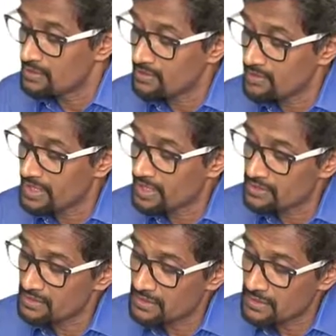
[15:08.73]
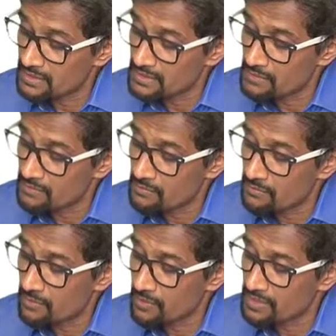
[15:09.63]
we get it as
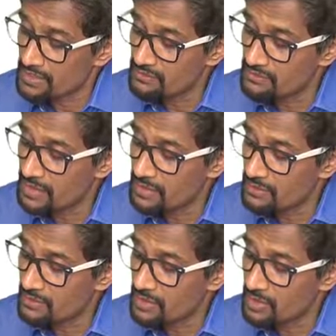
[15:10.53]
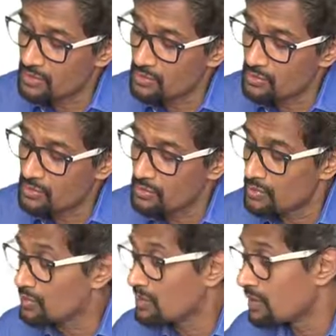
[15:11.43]
forty-one Q,
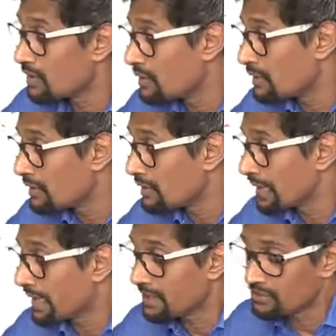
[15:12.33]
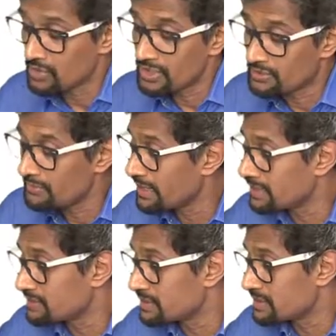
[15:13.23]
and you can
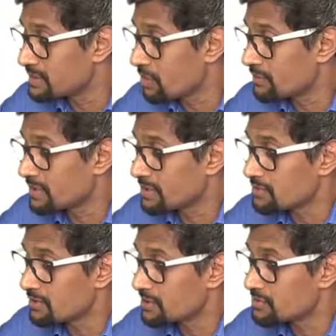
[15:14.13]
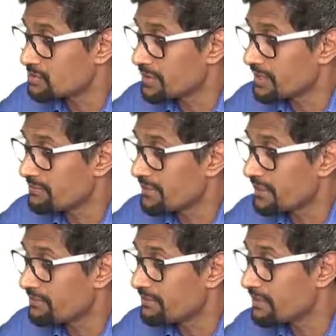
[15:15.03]
divide even denominator by twenty-five,